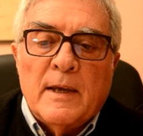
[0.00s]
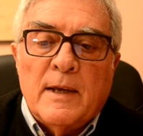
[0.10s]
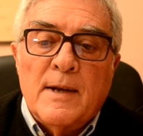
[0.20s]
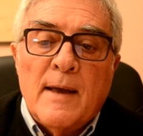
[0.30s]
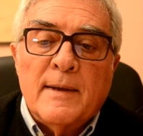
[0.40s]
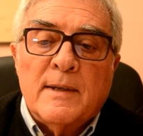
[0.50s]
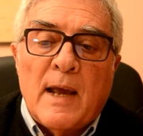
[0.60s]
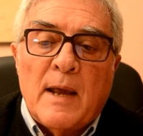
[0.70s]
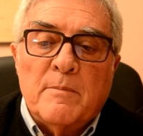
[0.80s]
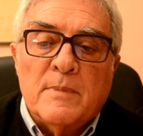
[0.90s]
In other
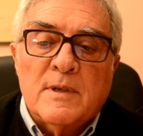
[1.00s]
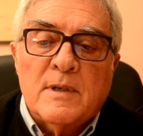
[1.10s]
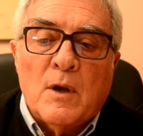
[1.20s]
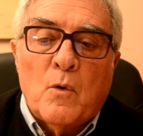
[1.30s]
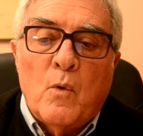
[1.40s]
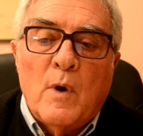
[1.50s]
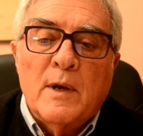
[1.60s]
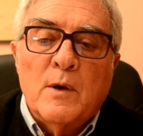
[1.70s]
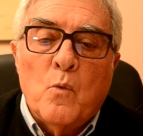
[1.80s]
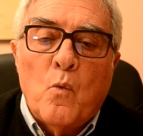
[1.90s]
terms,
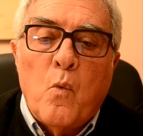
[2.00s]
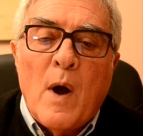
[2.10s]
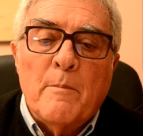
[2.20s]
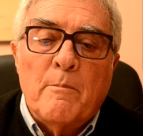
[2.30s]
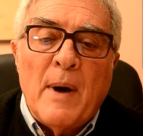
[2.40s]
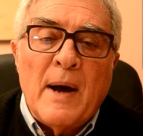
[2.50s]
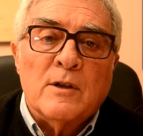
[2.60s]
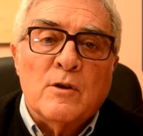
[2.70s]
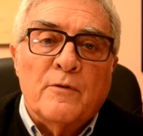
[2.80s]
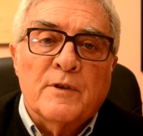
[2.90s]
when one
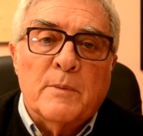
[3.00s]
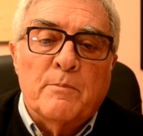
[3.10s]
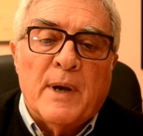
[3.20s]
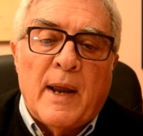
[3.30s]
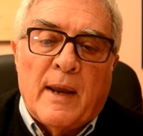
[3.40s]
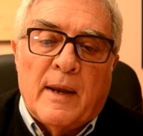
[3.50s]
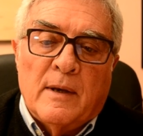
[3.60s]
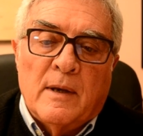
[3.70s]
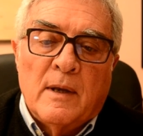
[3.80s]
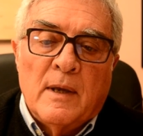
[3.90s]
part of the
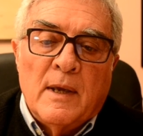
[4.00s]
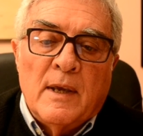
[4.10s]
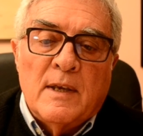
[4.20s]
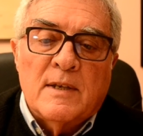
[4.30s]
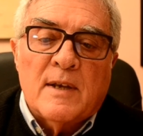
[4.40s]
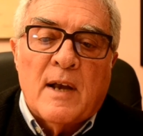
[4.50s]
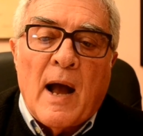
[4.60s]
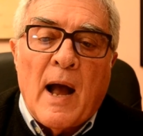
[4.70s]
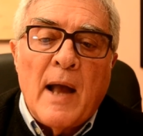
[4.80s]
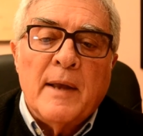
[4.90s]
brain is
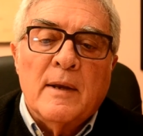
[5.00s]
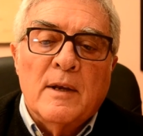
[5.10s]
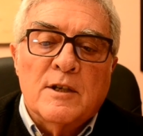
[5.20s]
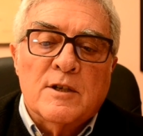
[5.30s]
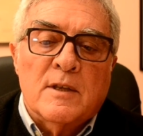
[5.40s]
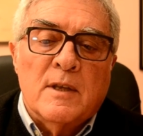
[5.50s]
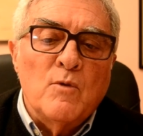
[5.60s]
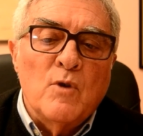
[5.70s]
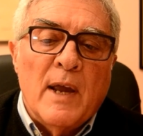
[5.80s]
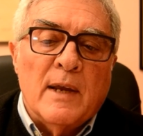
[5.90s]
highly
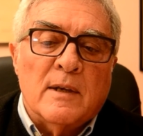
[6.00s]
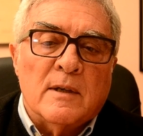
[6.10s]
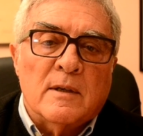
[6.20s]
stimulated